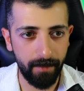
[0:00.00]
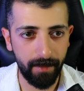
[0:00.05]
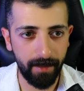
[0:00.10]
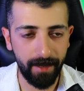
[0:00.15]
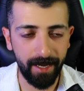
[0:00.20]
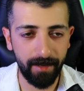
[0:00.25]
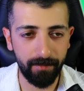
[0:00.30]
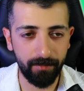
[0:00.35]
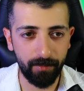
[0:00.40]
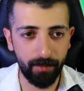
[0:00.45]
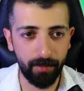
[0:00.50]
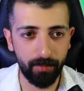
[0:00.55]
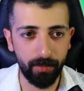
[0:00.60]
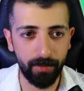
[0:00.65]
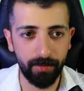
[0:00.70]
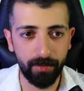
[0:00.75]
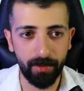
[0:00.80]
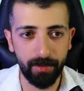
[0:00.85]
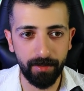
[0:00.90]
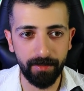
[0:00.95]
after it
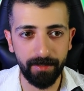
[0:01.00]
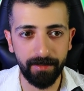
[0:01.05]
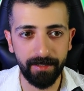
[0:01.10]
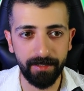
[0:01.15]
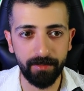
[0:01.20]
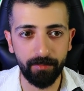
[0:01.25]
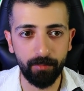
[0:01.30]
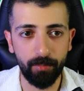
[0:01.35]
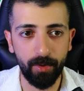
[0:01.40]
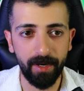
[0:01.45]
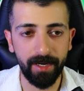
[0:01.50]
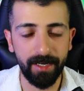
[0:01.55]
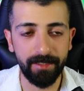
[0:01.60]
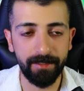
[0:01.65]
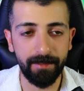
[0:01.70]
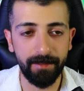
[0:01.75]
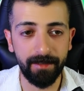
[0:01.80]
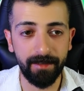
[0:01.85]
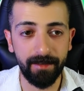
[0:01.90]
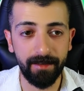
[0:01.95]
returned to this
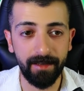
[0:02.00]
price,